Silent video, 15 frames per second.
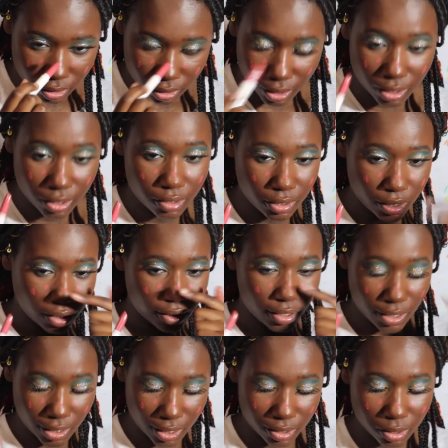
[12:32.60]
Like
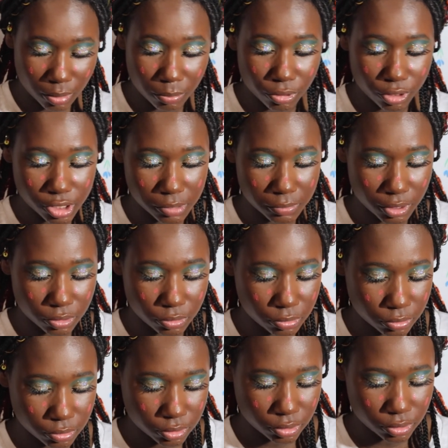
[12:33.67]
at the bridge of my
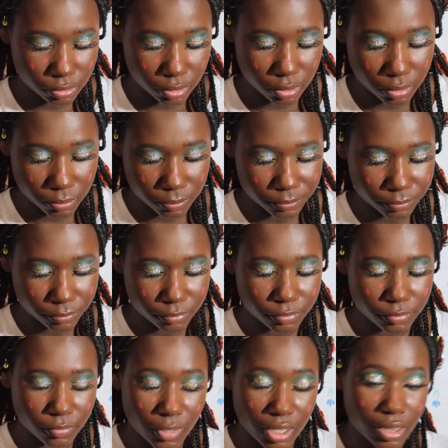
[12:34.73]
nose
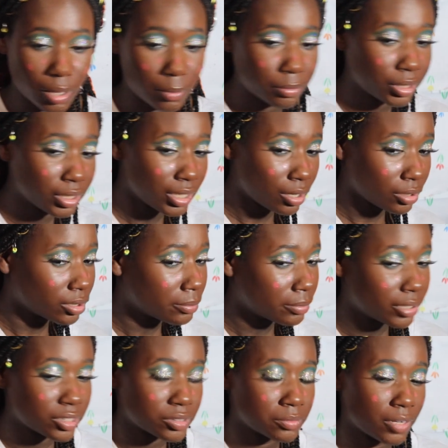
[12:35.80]
and I blend out the
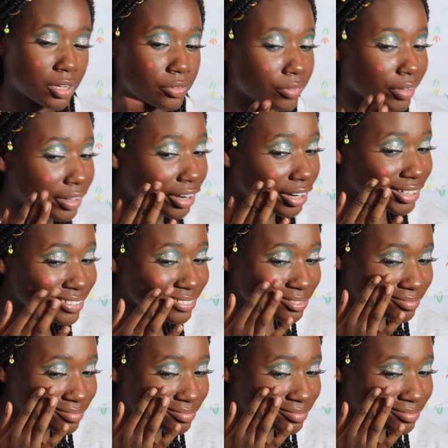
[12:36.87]
blush with my finger.